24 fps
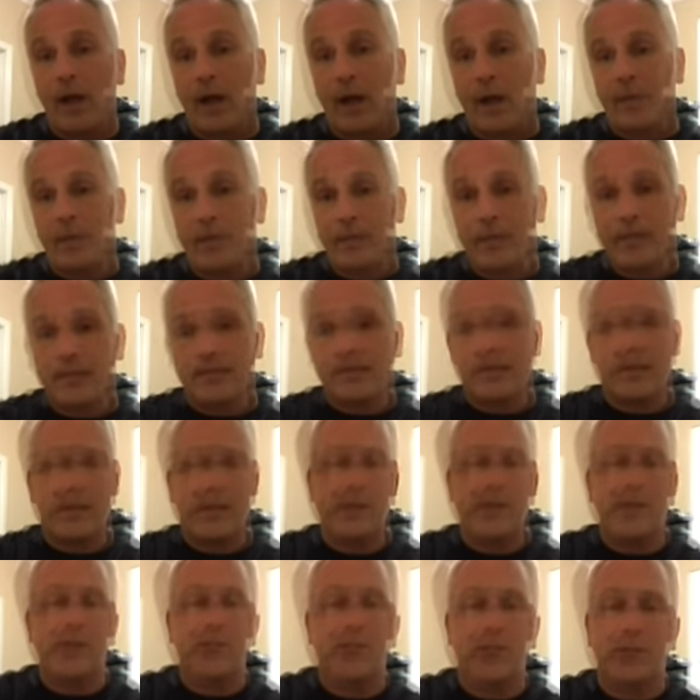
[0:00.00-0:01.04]
You know,
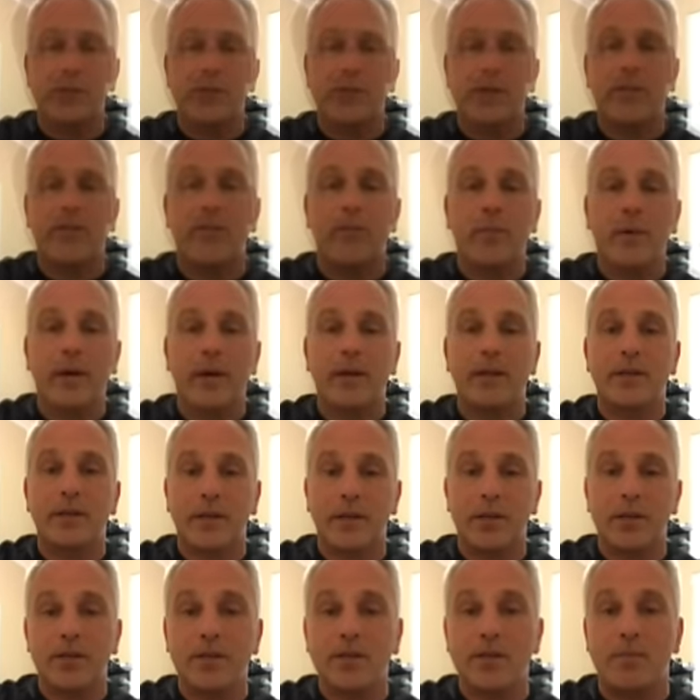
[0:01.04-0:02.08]
lastly, I just urge everybody
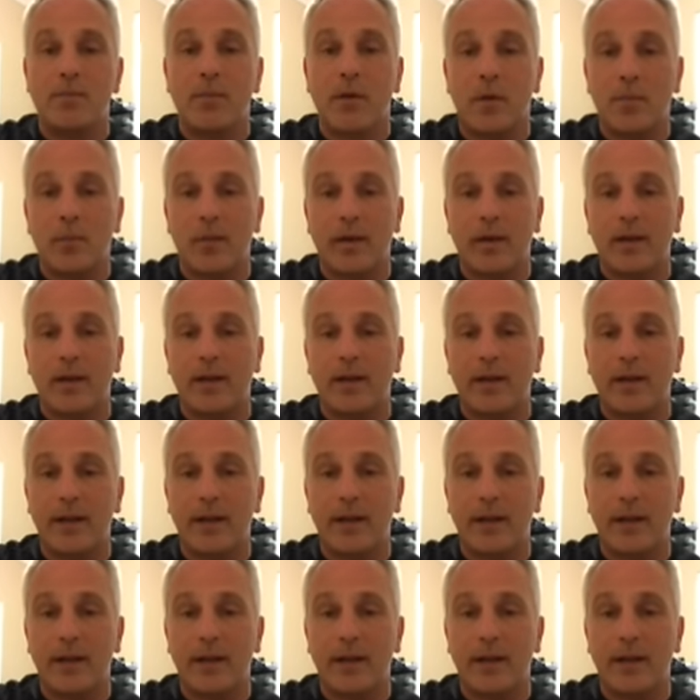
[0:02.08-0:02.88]
to do some homework.